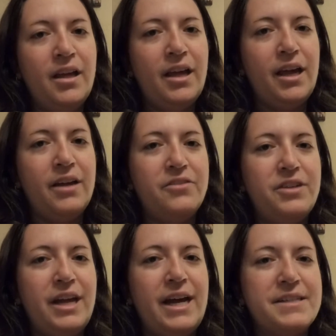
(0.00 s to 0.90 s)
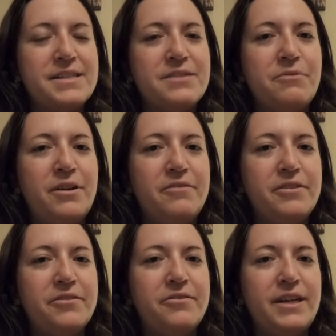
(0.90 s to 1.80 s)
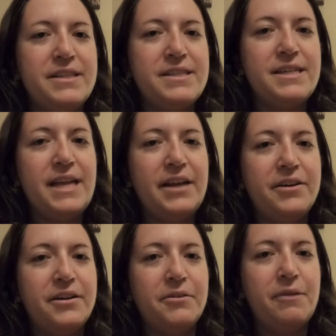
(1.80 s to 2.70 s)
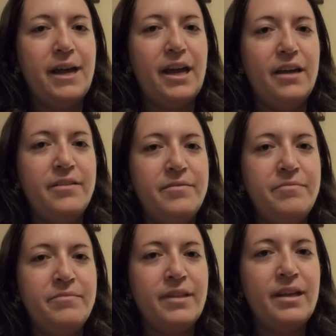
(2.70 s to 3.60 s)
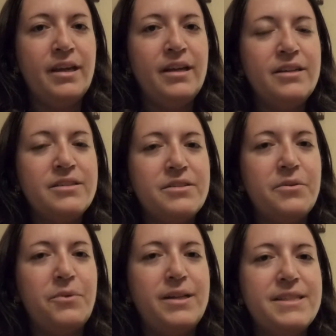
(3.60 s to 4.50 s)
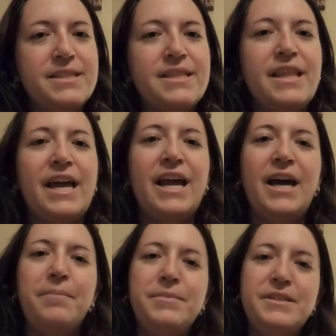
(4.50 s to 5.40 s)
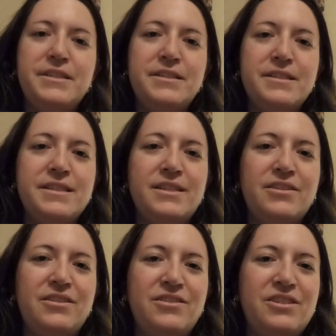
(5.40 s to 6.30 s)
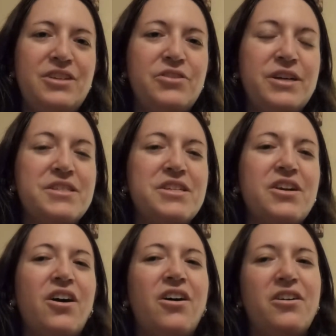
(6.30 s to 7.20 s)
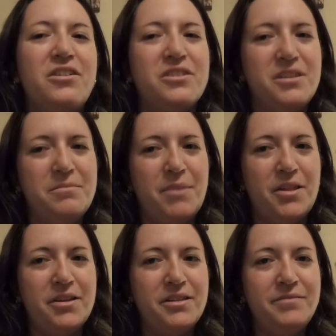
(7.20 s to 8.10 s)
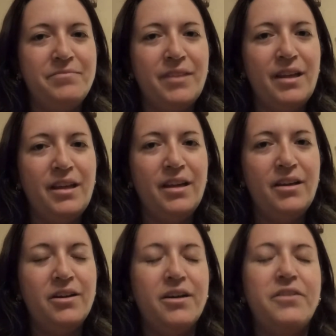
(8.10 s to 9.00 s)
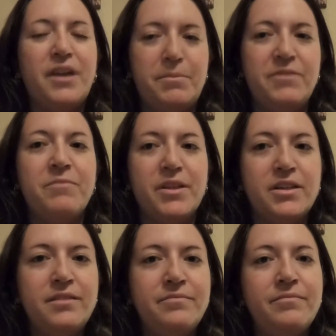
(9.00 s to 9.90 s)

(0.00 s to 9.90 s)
and she asks one of her friends to take her away. So once that happens, she tries to call her mother, her adopted mother,